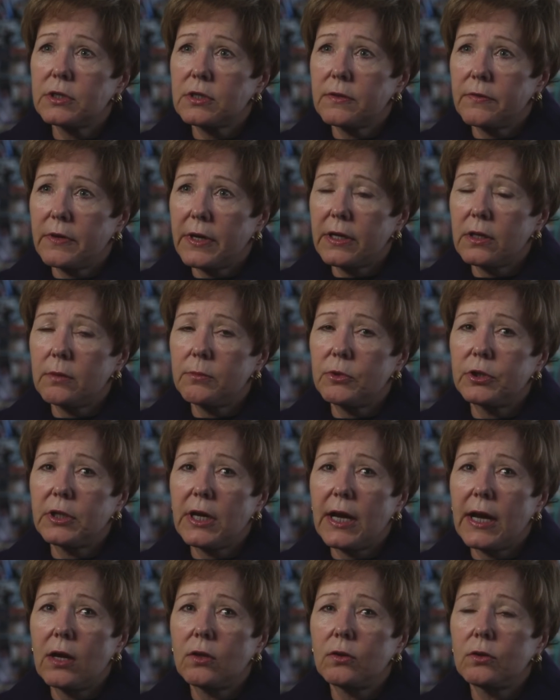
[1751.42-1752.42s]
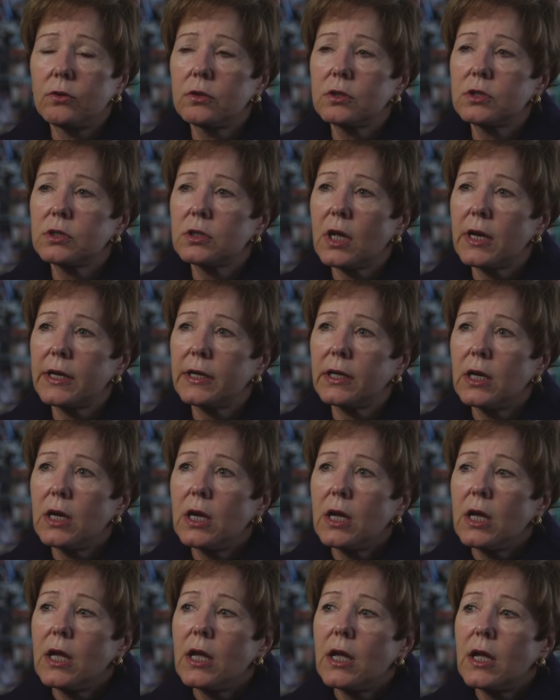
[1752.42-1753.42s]
that's available now looks like
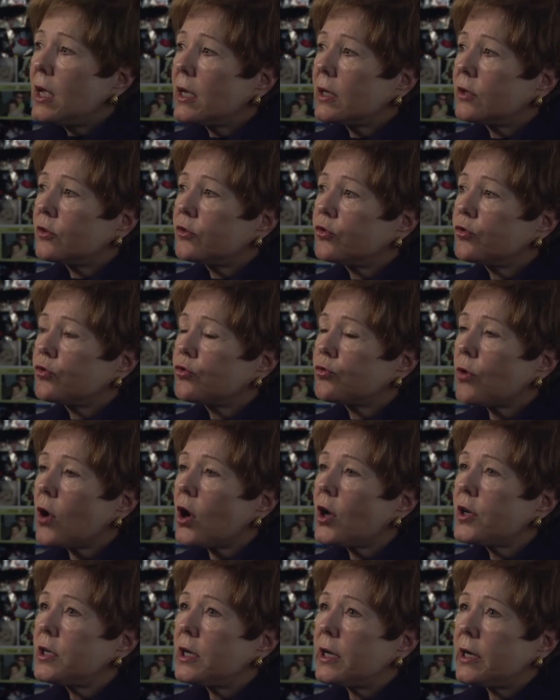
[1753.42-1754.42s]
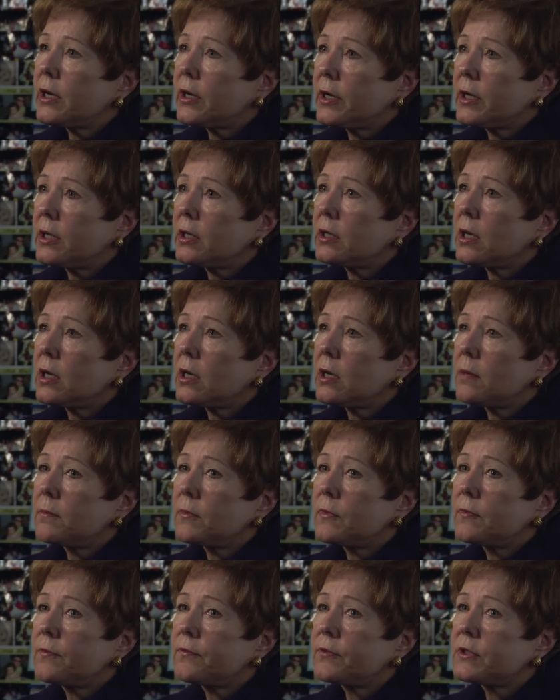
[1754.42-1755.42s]
extraordinary
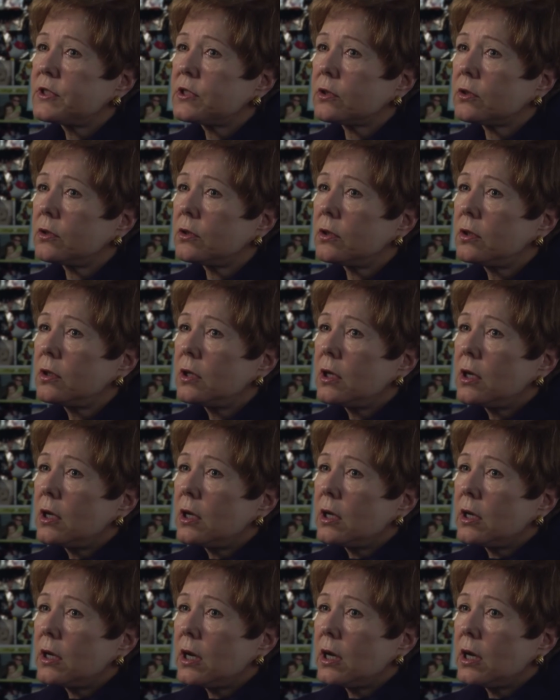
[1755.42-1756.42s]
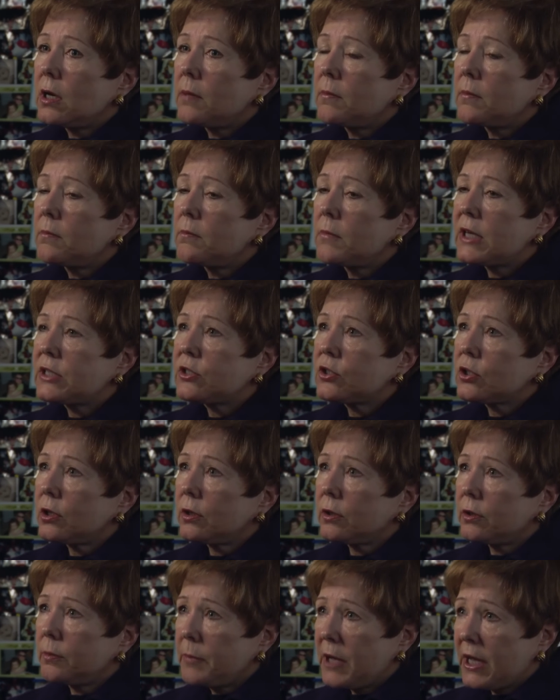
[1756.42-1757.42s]
physical,
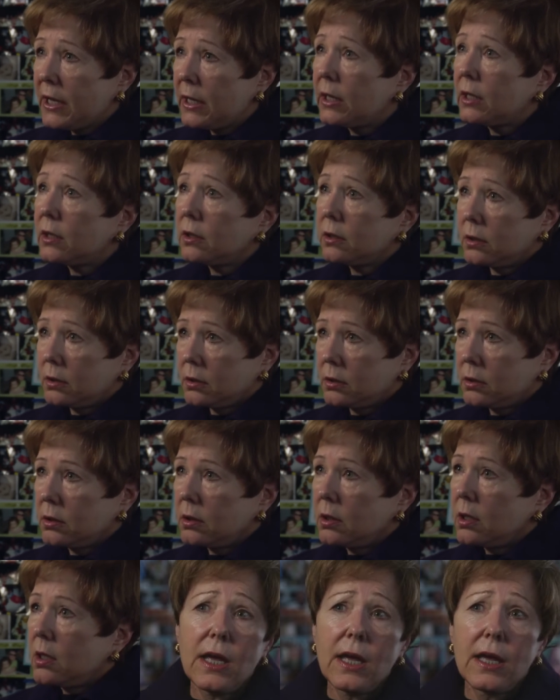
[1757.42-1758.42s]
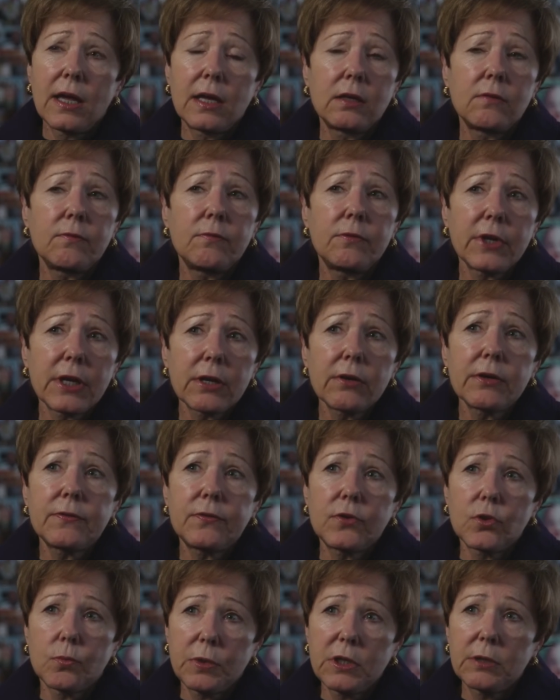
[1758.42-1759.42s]
muscular pain. And very
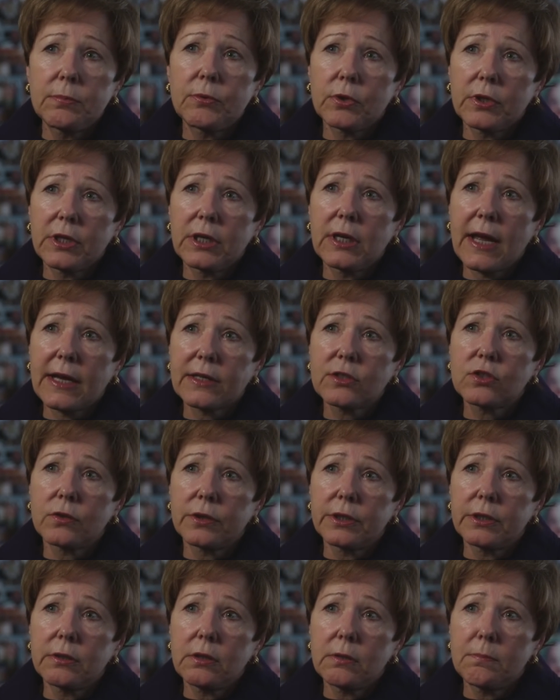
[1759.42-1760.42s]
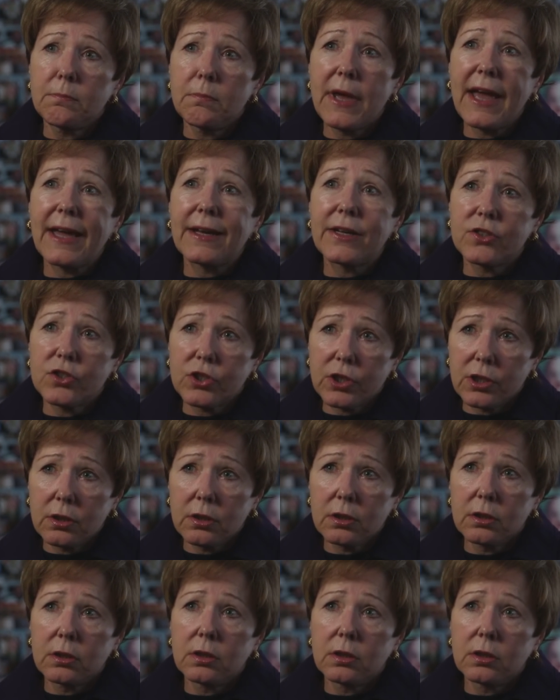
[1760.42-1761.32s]
few people can actually manage it.